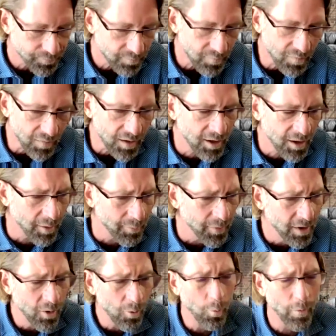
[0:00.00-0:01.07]

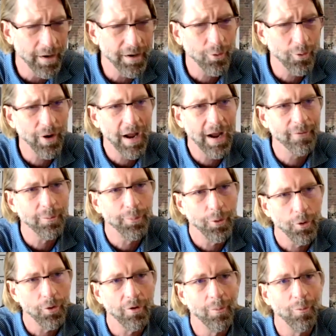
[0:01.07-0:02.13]
We don't have a
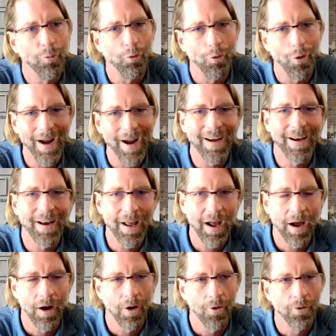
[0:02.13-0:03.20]
program right
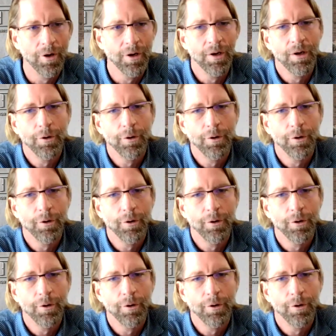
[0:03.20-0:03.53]
now